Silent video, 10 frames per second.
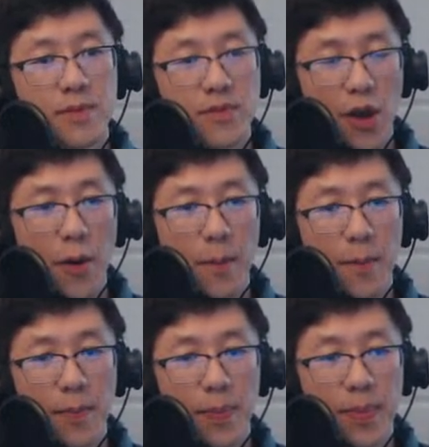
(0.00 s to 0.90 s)
So
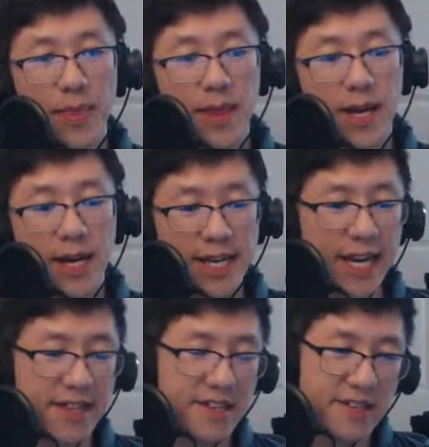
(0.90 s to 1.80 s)

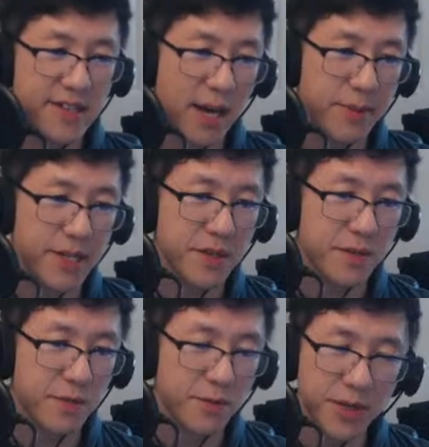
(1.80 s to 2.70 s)
again, this topic's
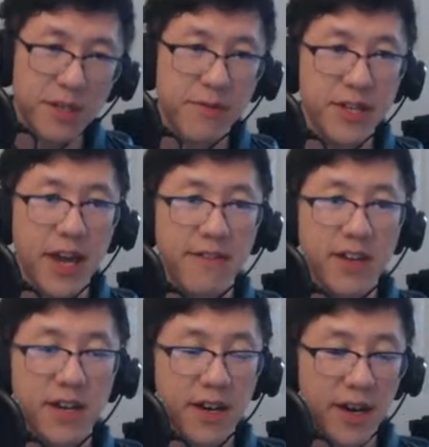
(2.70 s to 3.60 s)
really, really
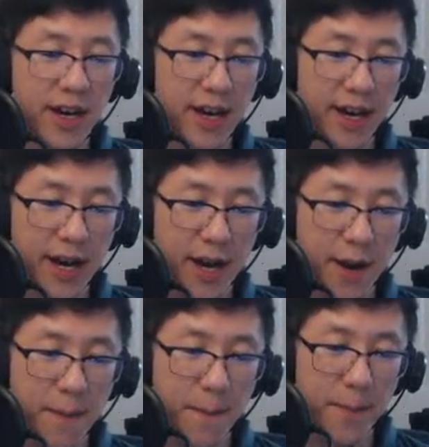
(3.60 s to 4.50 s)
heavy.
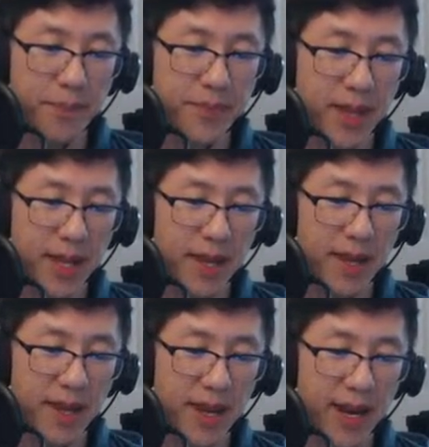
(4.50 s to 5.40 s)
And
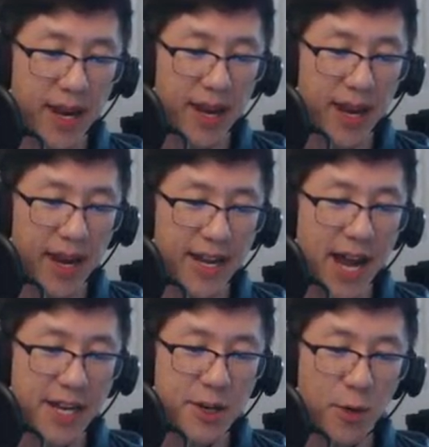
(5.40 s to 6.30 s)

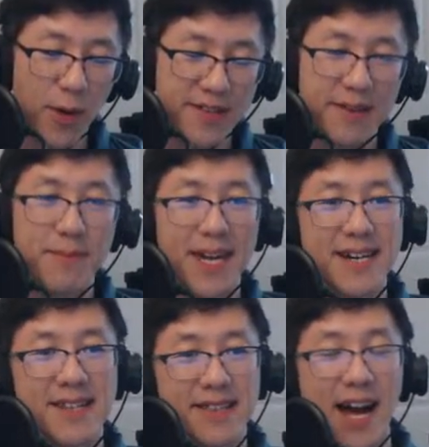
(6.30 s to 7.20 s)
I don't want to
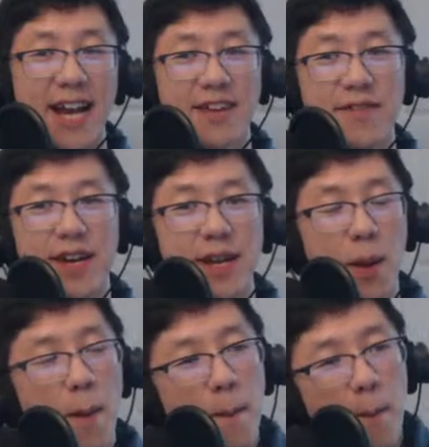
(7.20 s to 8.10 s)
make light of it,
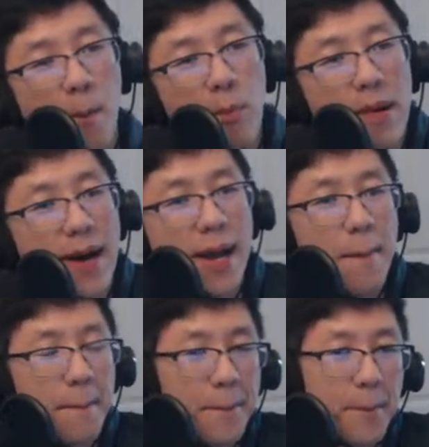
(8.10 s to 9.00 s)

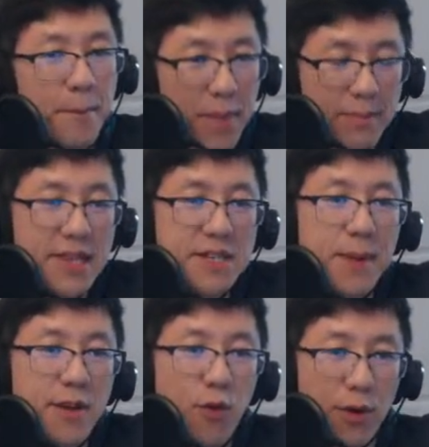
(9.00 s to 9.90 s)
but maybe this
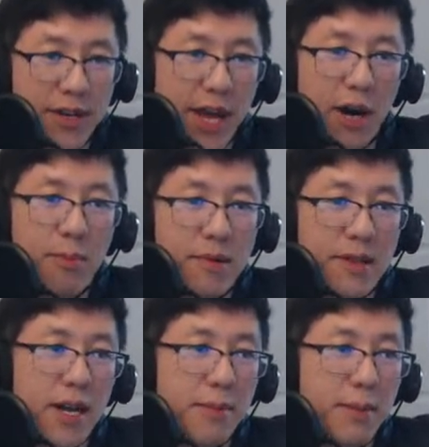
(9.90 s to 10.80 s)
metaphor could help a
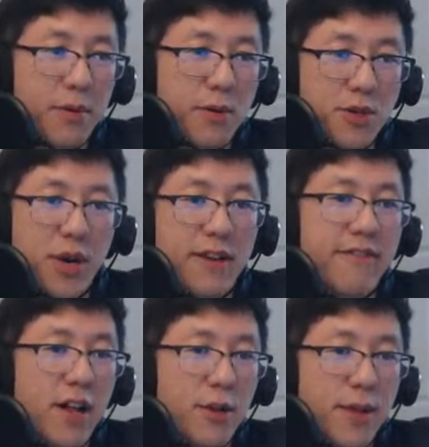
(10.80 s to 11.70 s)
lot of people who are trying to
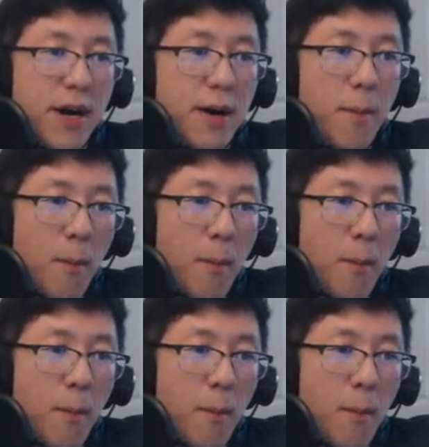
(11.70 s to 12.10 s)
follow along.